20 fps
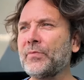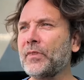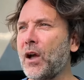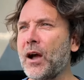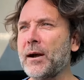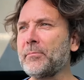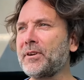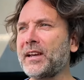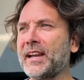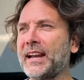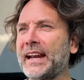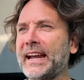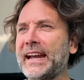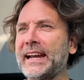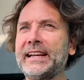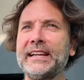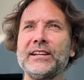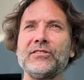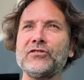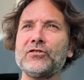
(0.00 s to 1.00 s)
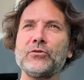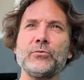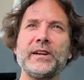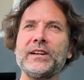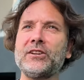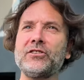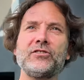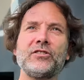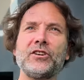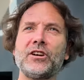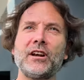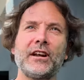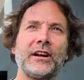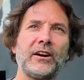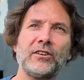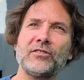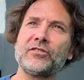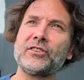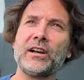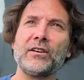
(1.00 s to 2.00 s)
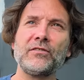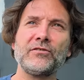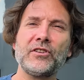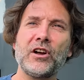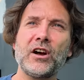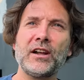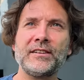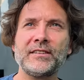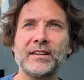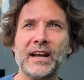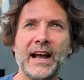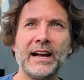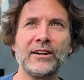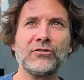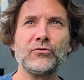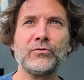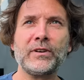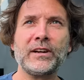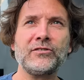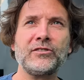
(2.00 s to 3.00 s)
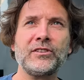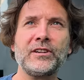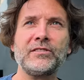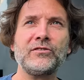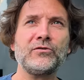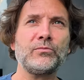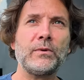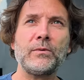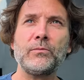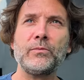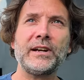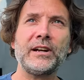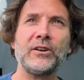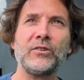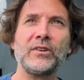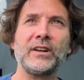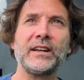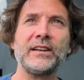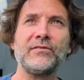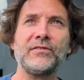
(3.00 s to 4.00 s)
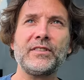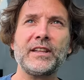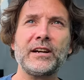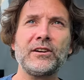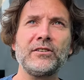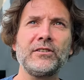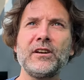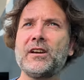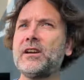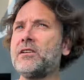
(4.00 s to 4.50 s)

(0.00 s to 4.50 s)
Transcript: I'm Canadian, so we just declare ourselves non-tax residents when we don't live there,